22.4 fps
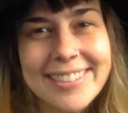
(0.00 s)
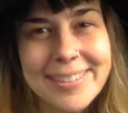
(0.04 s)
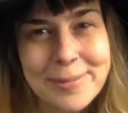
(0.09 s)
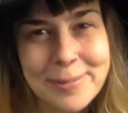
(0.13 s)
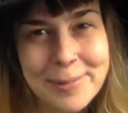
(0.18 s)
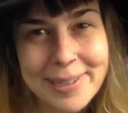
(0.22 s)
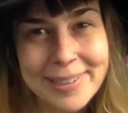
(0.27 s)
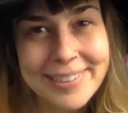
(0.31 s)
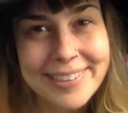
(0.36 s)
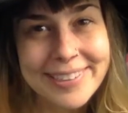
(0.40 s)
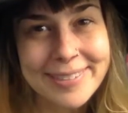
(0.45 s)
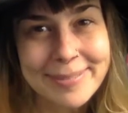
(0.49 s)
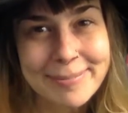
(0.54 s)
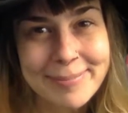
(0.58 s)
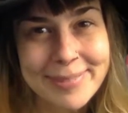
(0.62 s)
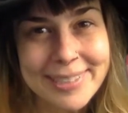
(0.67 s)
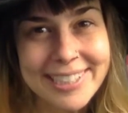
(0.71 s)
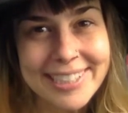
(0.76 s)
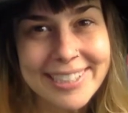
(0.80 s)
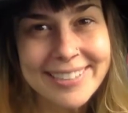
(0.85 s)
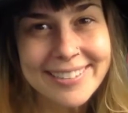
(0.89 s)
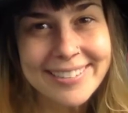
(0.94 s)
Welcome
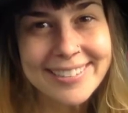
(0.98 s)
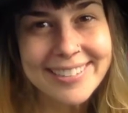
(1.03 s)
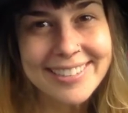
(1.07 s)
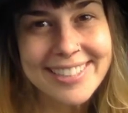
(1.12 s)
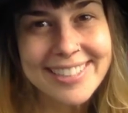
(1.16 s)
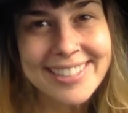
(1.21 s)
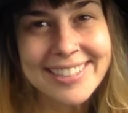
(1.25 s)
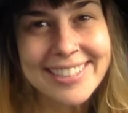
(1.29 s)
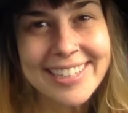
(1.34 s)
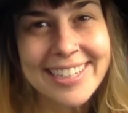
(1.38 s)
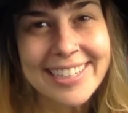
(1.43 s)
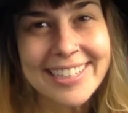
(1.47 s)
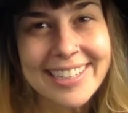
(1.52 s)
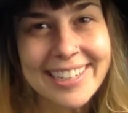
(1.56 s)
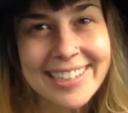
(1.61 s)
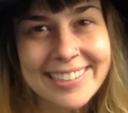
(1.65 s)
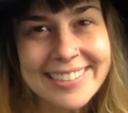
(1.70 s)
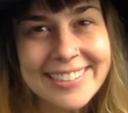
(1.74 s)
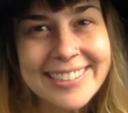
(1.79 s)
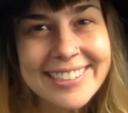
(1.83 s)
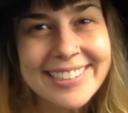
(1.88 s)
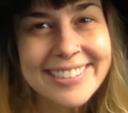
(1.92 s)
it. Say
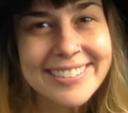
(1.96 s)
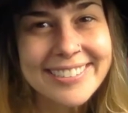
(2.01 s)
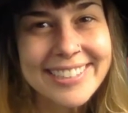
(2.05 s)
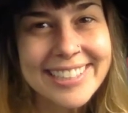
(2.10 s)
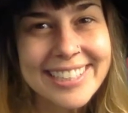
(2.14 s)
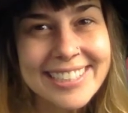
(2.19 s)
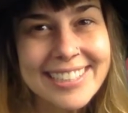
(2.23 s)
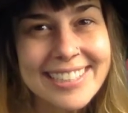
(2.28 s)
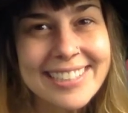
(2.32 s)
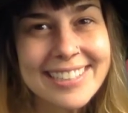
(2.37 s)
yes to it.